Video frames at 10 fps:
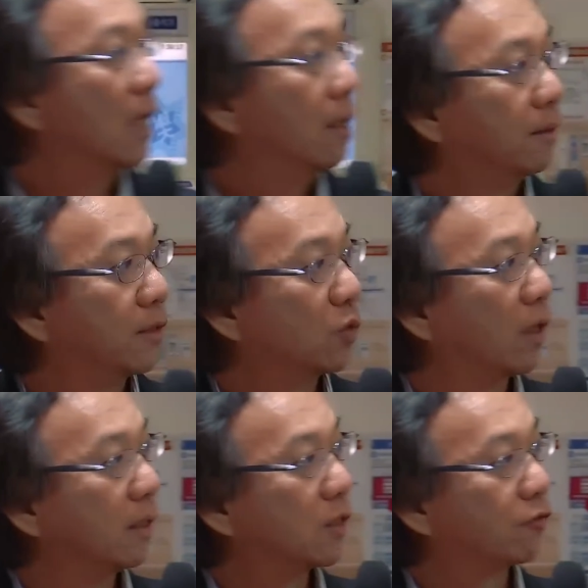This one
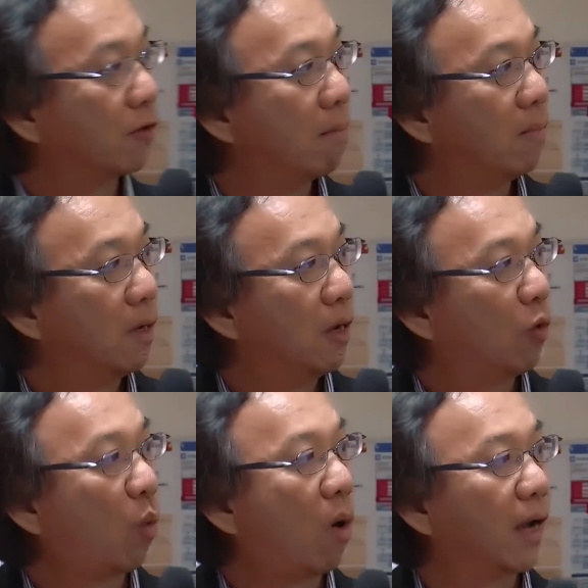is from
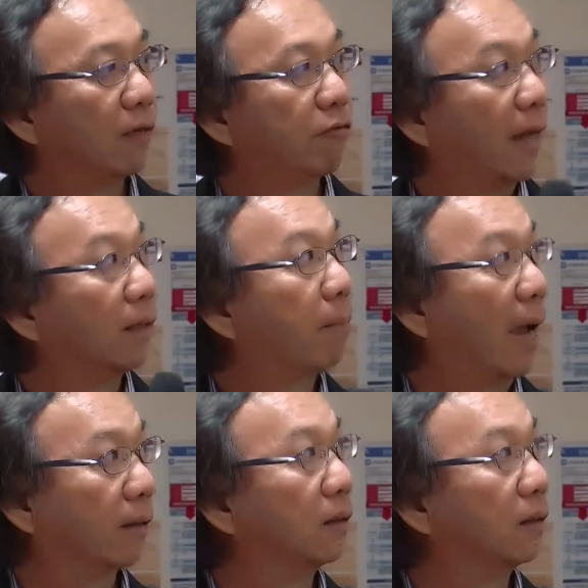Wong and Van Patten.